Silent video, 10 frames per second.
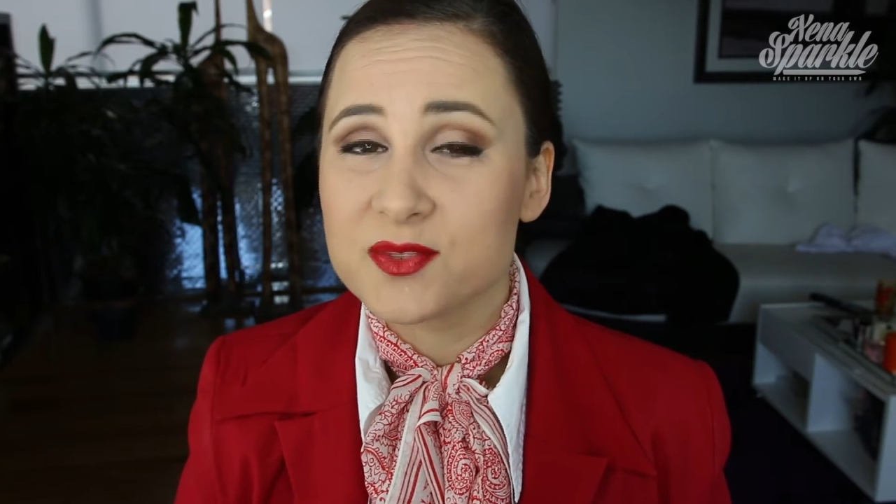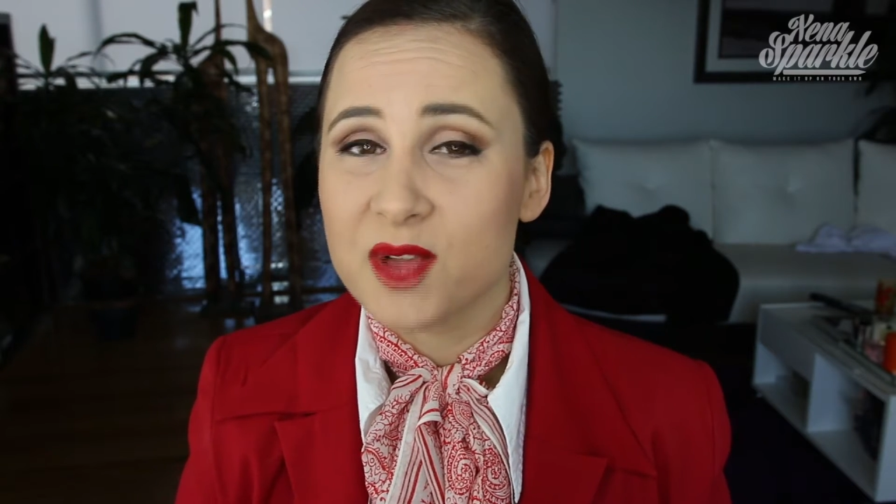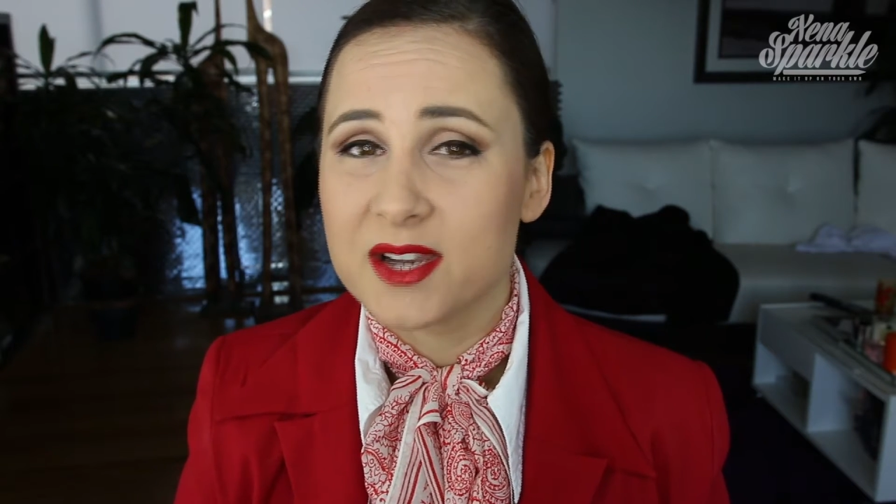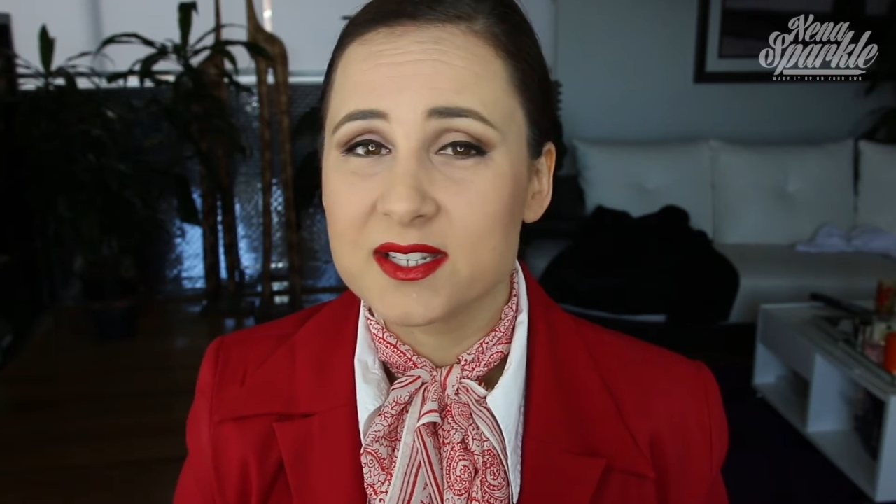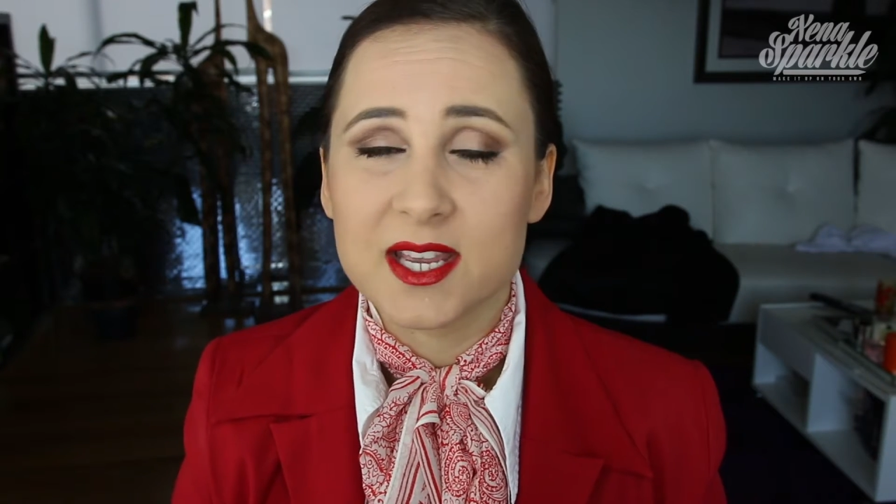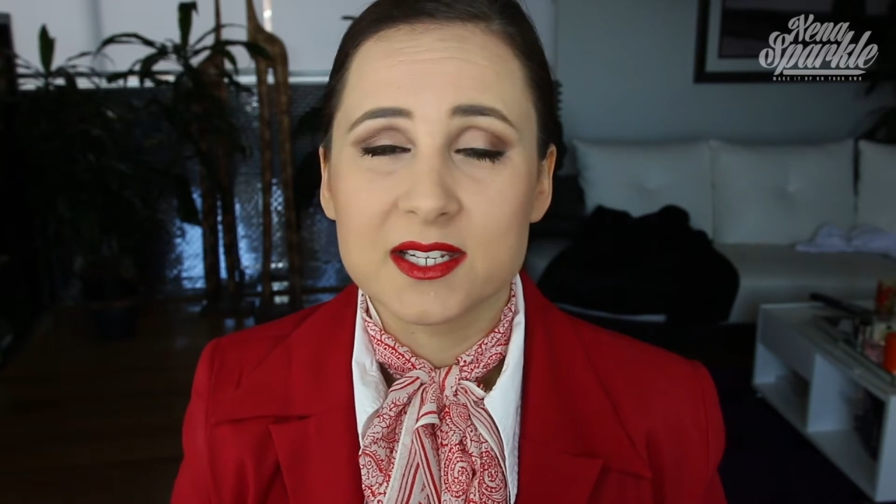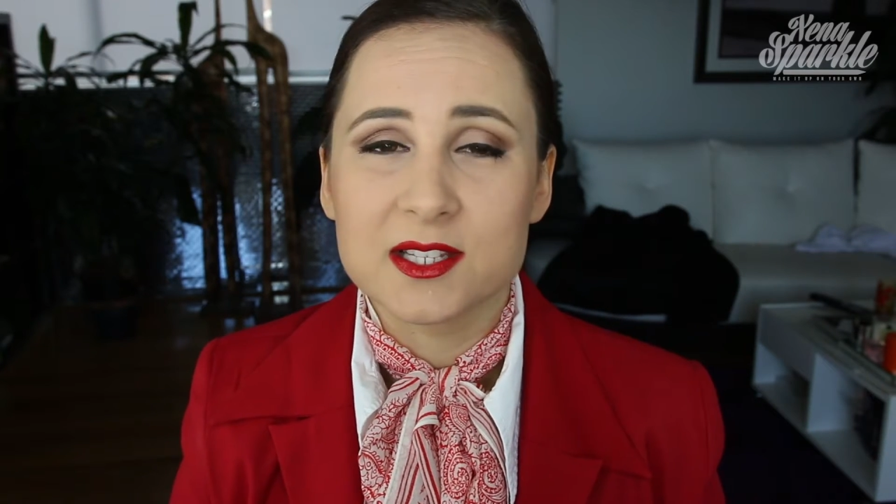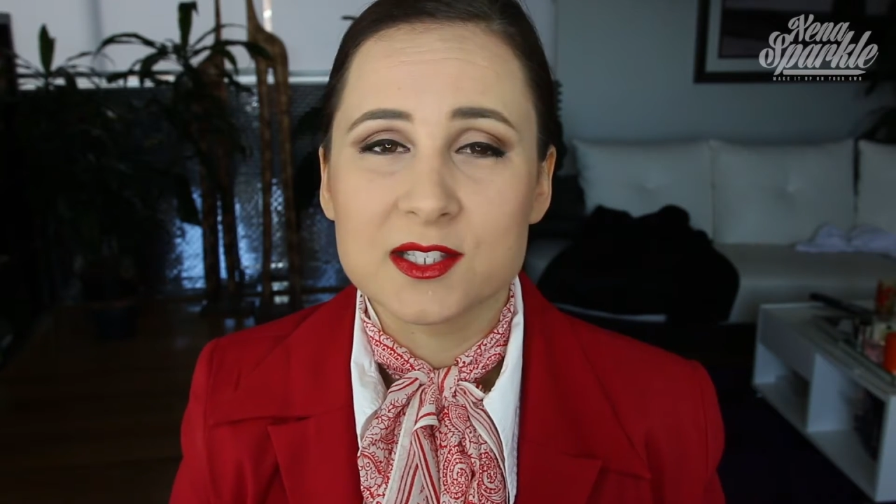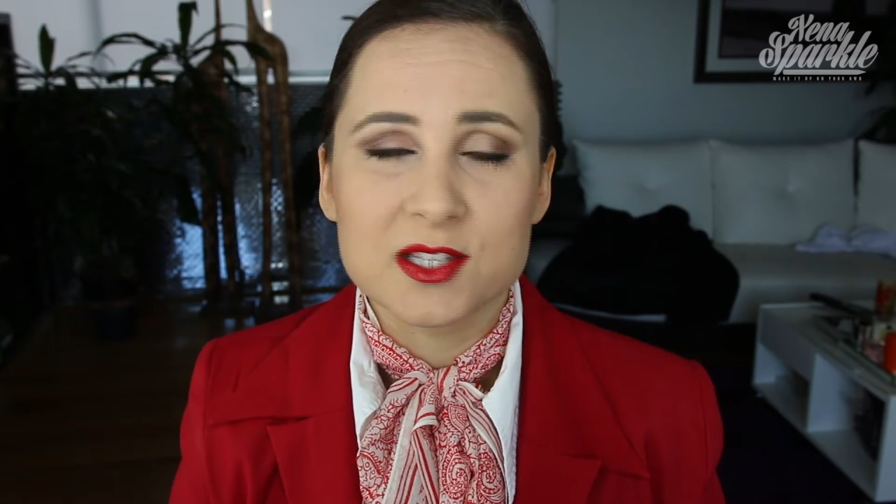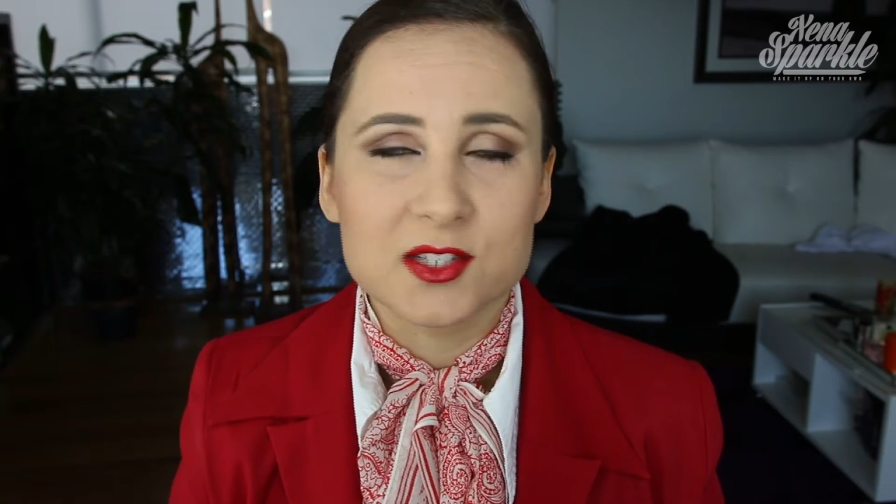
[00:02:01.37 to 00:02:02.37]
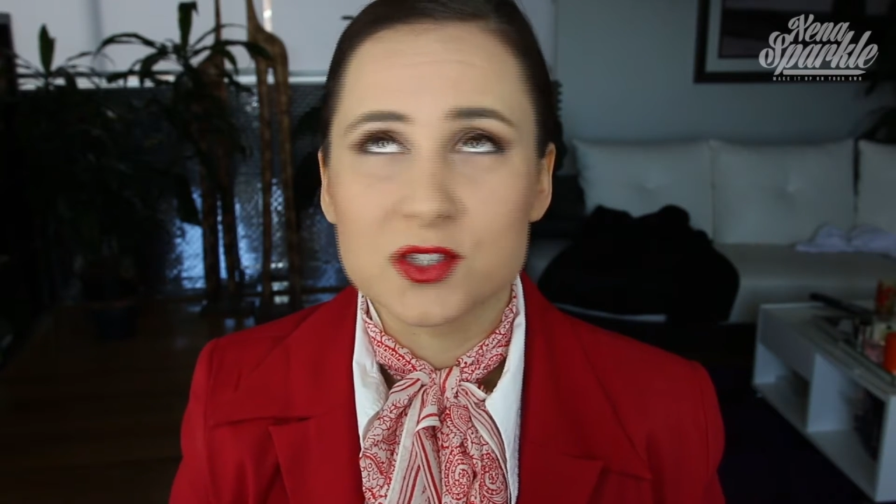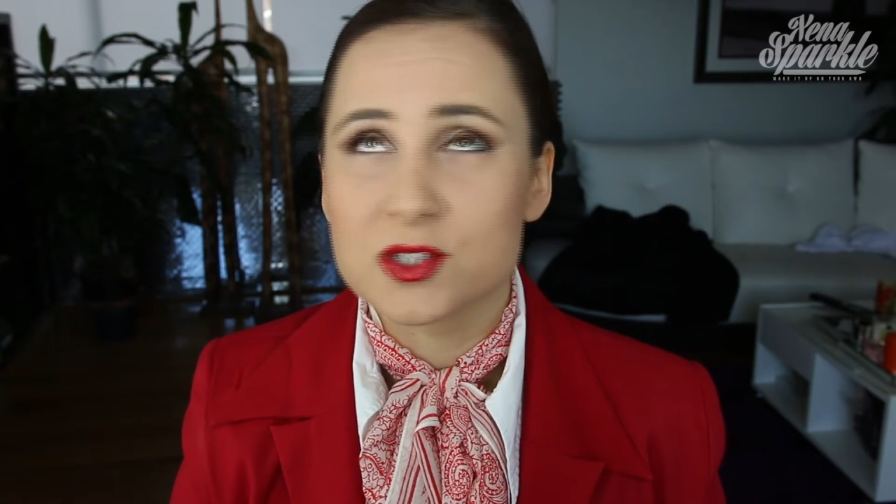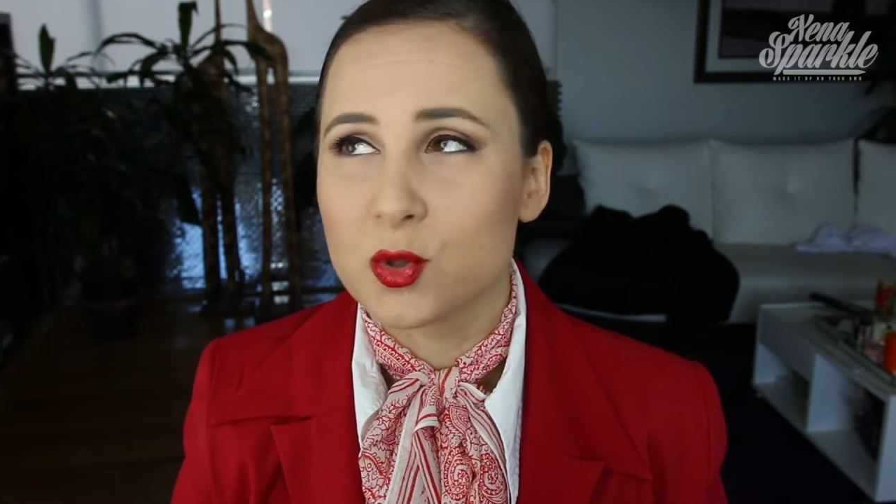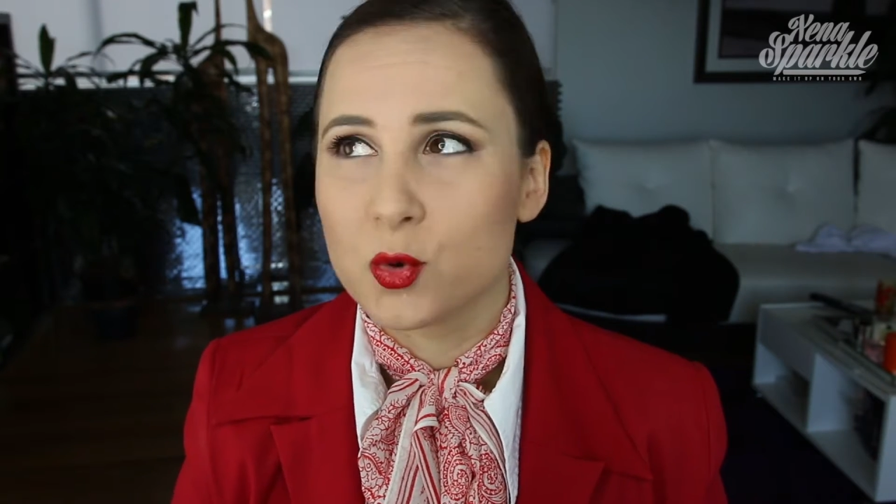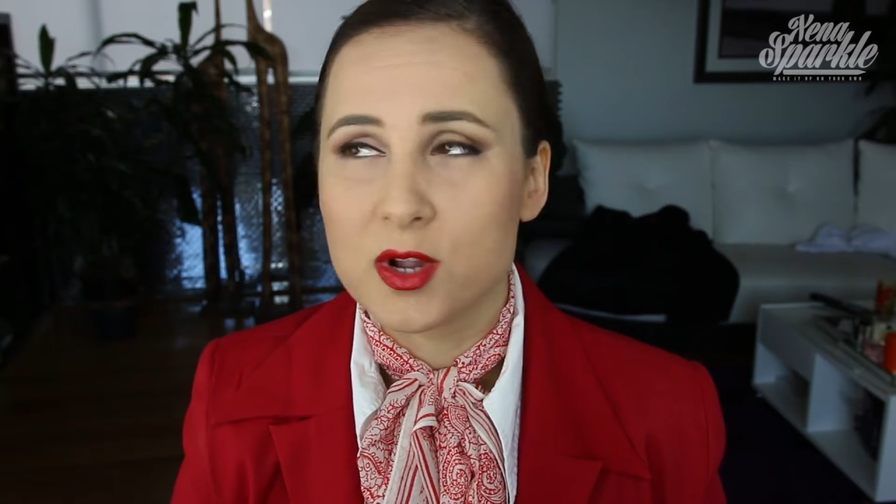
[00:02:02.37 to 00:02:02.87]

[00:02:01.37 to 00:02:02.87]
flight attendants, just look